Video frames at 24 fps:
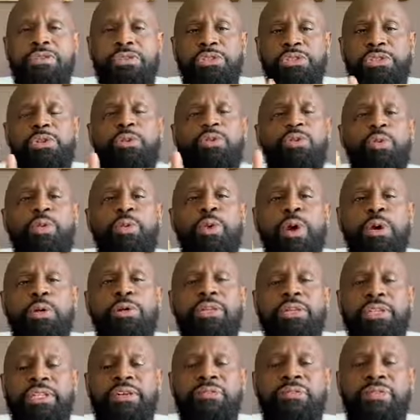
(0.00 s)
two
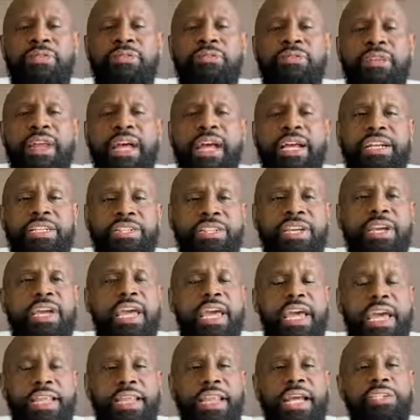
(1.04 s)
works of the flesh.
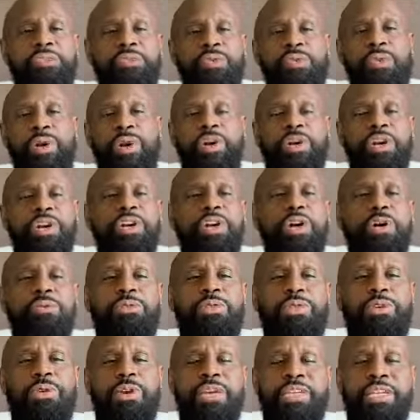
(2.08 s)
And that's what we're going to go
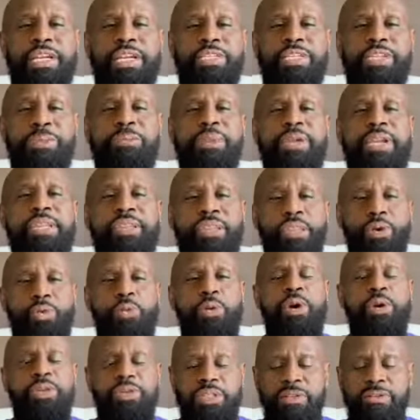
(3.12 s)
to in just a minute, the
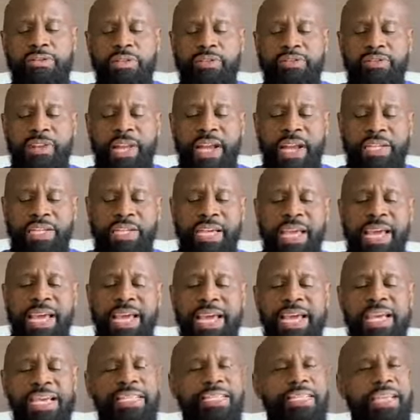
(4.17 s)
works of the flesh.
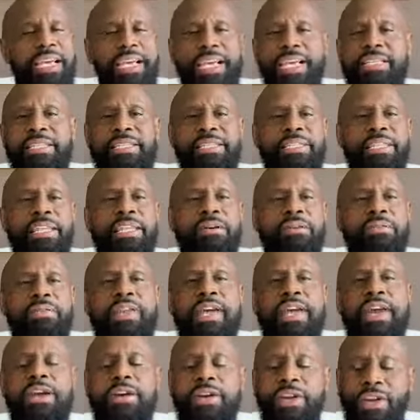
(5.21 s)
He said, it's still
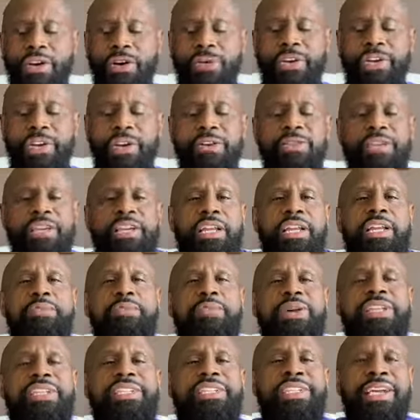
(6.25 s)
there. You're, you're dealing
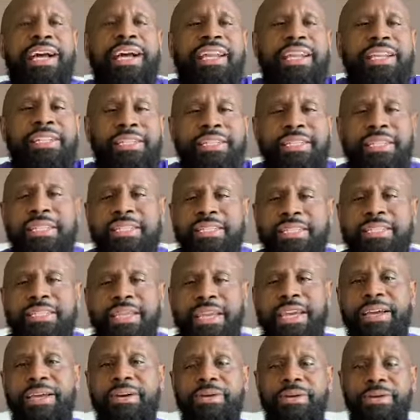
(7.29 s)
with jealousy
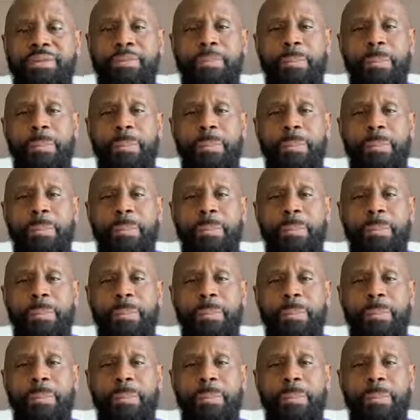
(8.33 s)
still.